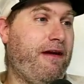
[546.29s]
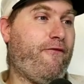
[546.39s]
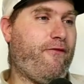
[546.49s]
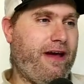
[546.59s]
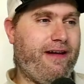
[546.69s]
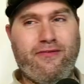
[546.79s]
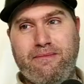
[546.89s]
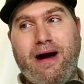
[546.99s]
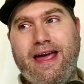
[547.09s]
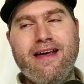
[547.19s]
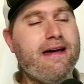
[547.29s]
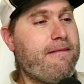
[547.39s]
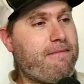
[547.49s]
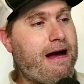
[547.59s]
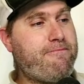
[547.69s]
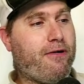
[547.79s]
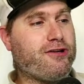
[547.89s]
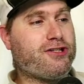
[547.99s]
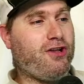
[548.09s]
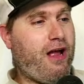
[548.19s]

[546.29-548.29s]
If my my personal